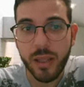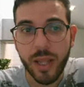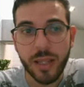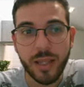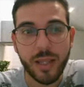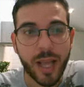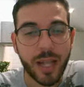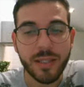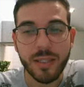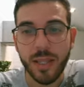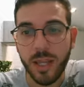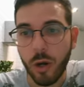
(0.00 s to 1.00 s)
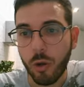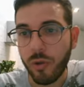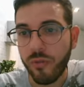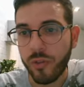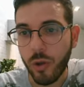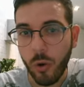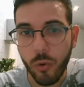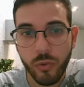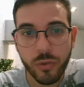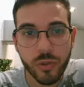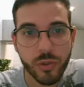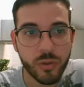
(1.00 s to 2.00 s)
that it adds a lot of
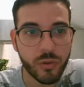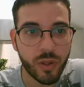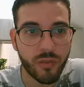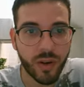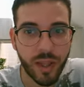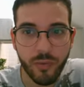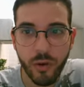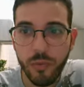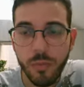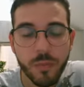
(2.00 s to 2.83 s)
tone to the flavor.